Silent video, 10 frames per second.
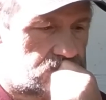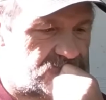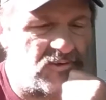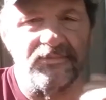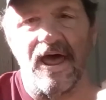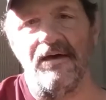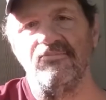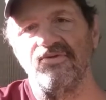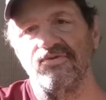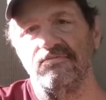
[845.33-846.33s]

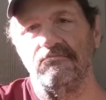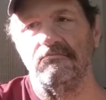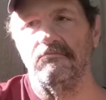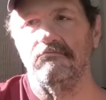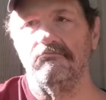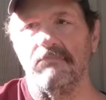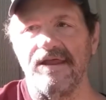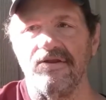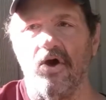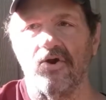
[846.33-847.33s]
Sometimes my
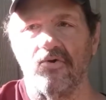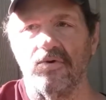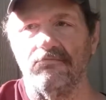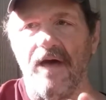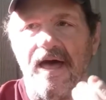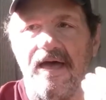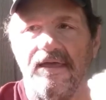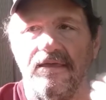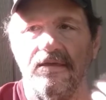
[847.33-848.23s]
daughter will buy,